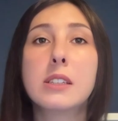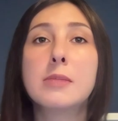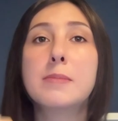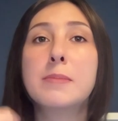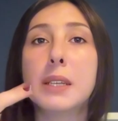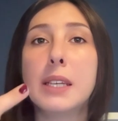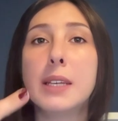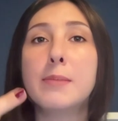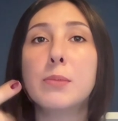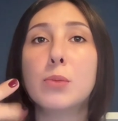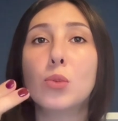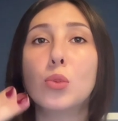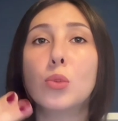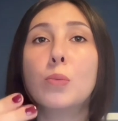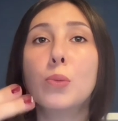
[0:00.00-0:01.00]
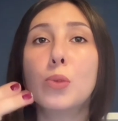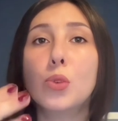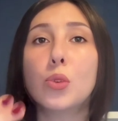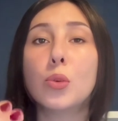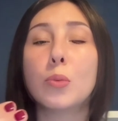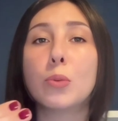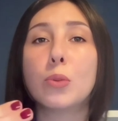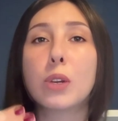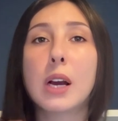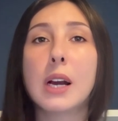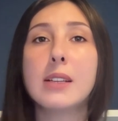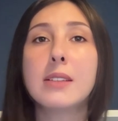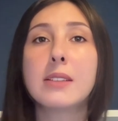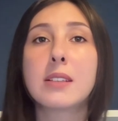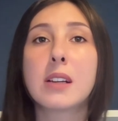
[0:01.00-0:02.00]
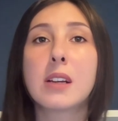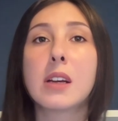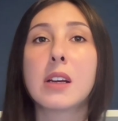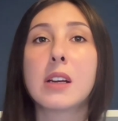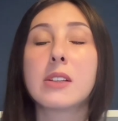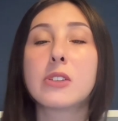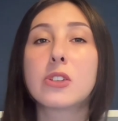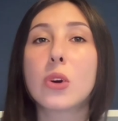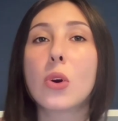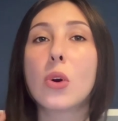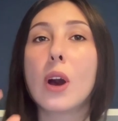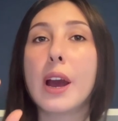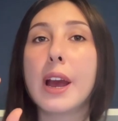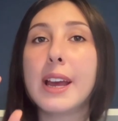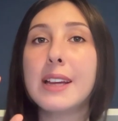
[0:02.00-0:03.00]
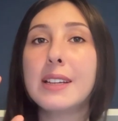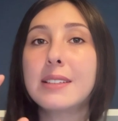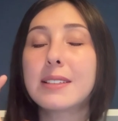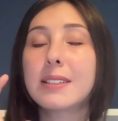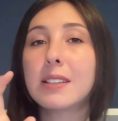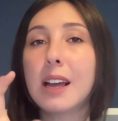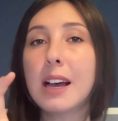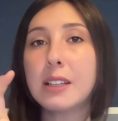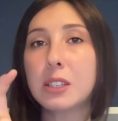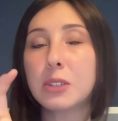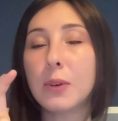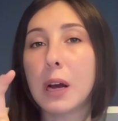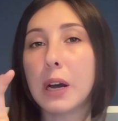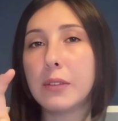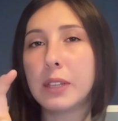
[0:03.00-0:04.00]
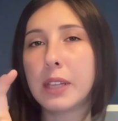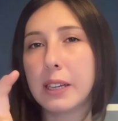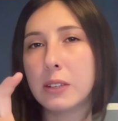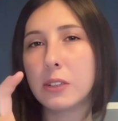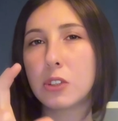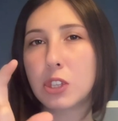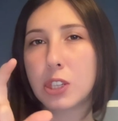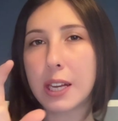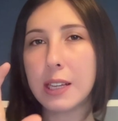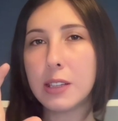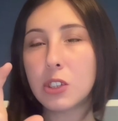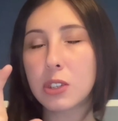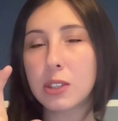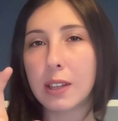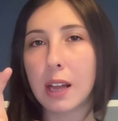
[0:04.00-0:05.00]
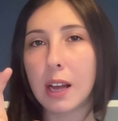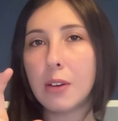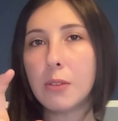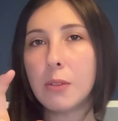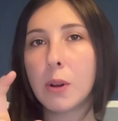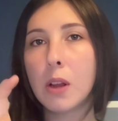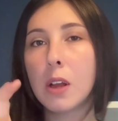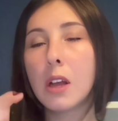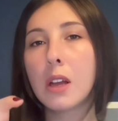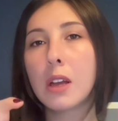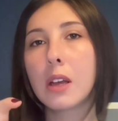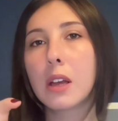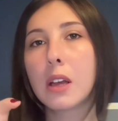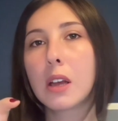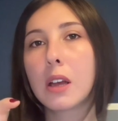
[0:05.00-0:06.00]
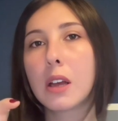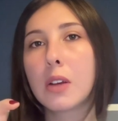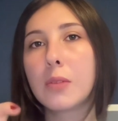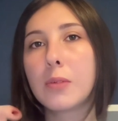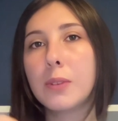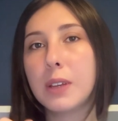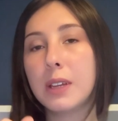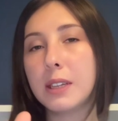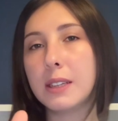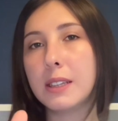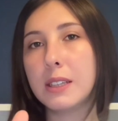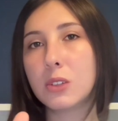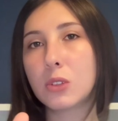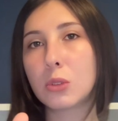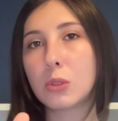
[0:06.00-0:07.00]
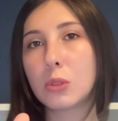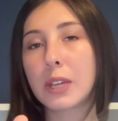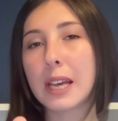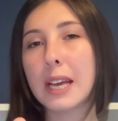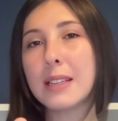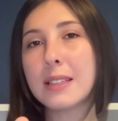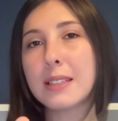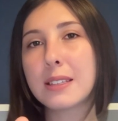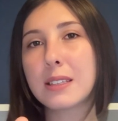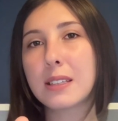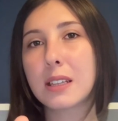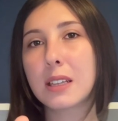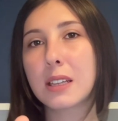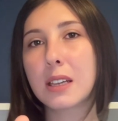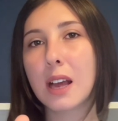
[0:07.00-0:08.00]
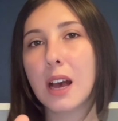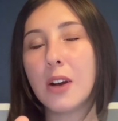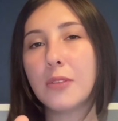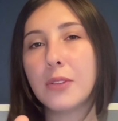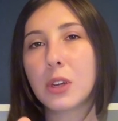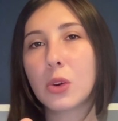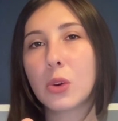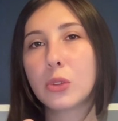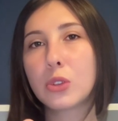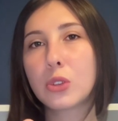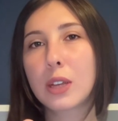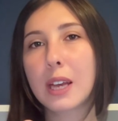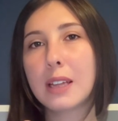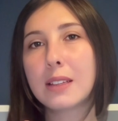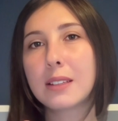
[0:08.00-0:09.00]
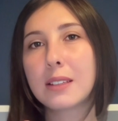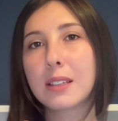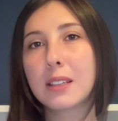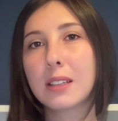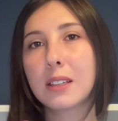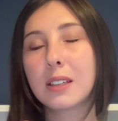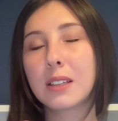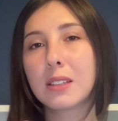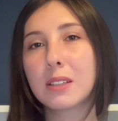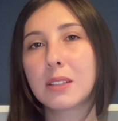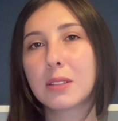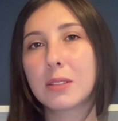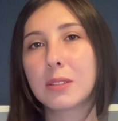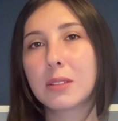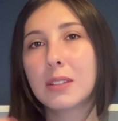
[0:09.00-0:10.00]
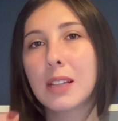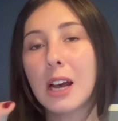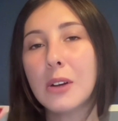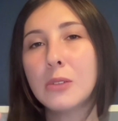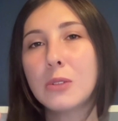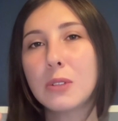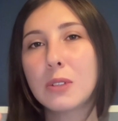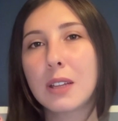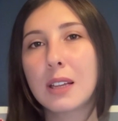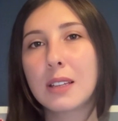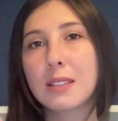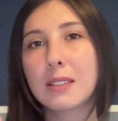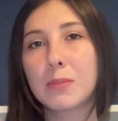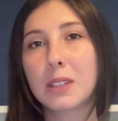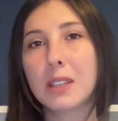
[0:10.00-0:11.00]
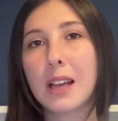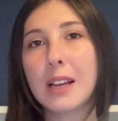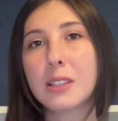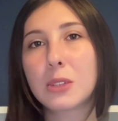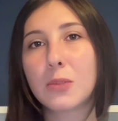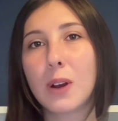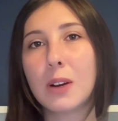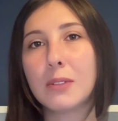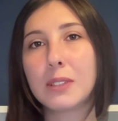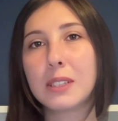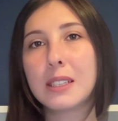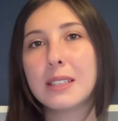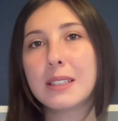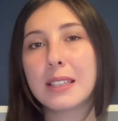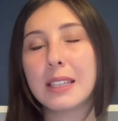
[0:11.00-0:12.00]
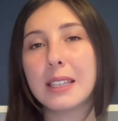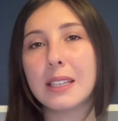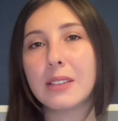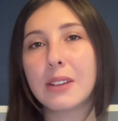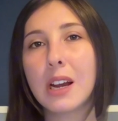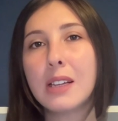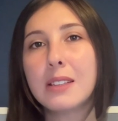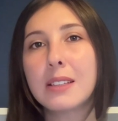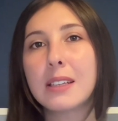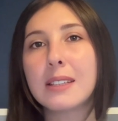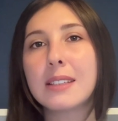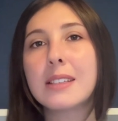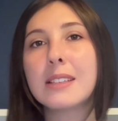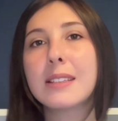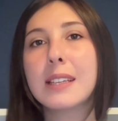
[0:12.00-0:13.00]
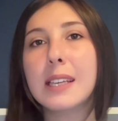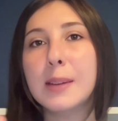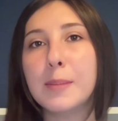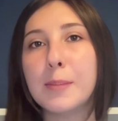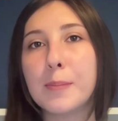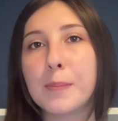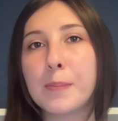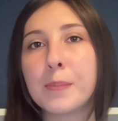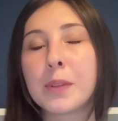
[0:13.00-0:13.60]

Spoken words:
Im, right? So as the last vowel has changed now, we need to look at how we conjugate the nouns that the last vowel is E, right? It is im.